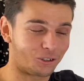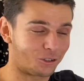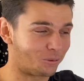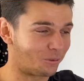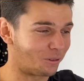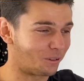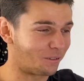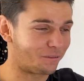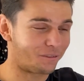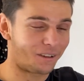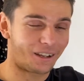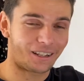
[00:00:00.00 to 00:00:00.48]

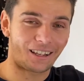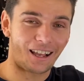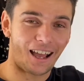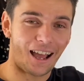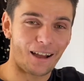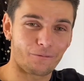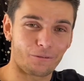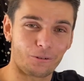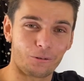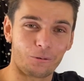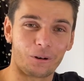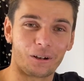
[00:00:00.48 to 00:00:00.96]
want to thank
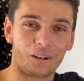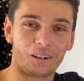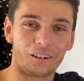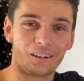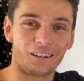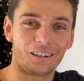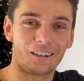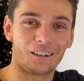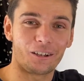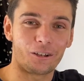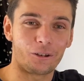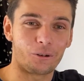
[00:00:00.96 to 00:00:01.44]

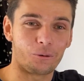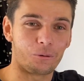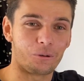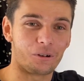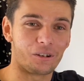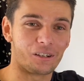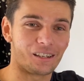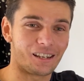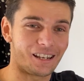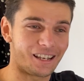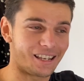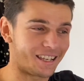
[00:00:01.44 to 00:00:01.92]
everyone who
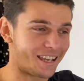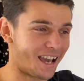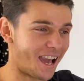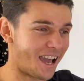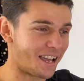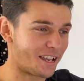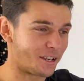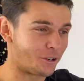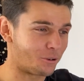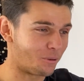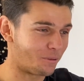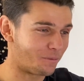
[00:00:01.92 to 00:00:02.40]
has
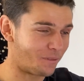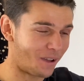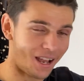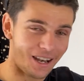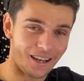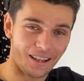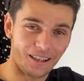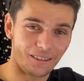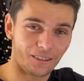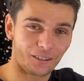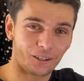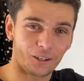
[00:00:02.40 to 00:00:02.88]
engaged with
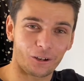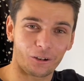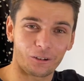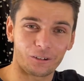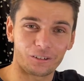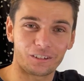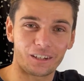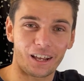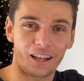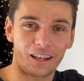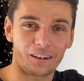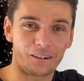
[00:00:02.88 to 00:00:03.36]
any of the
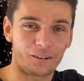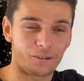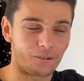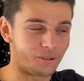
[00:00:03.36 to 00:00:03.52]
content,